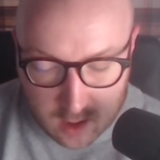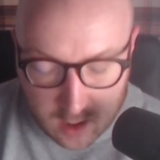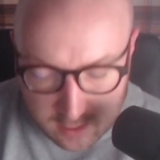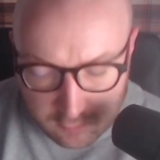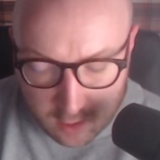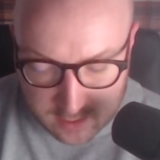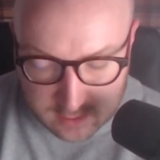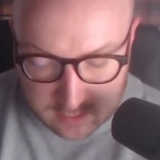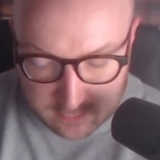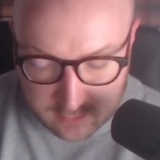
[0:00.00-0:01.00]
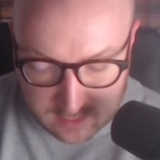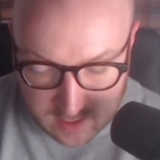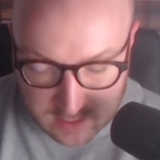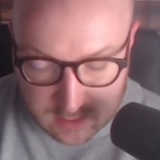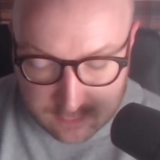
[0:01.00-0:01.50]
I write for
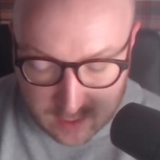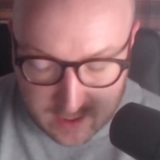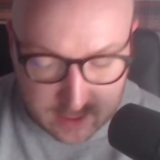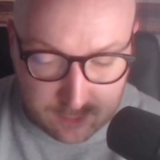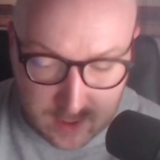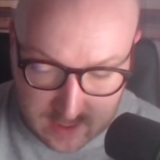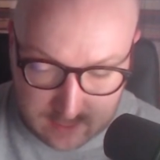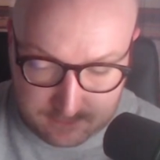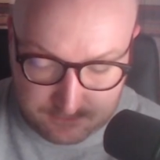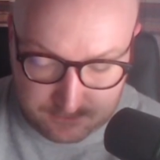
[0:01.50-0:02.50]
that black man.